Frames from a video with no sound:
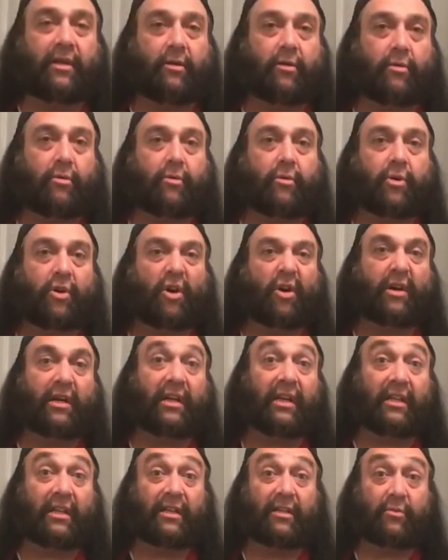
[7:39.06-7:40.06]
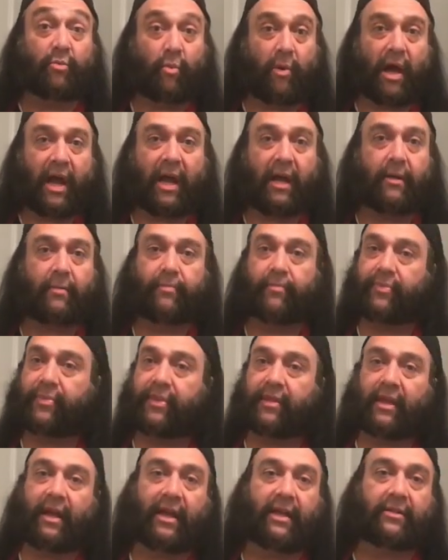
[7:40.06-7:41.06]
you cook it in this way,
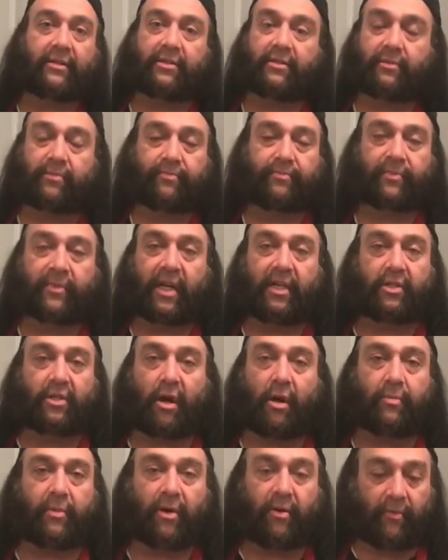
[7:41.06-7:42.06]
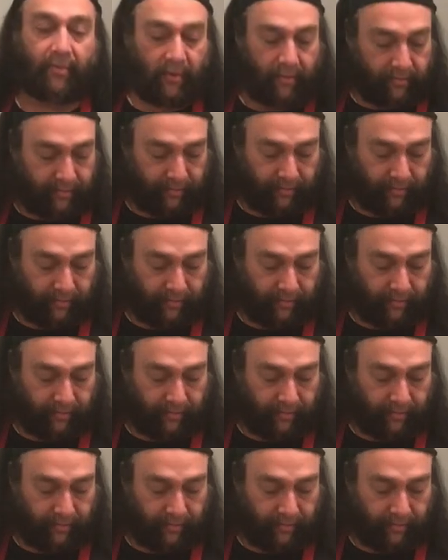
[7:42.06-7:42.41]
it's all beautiful.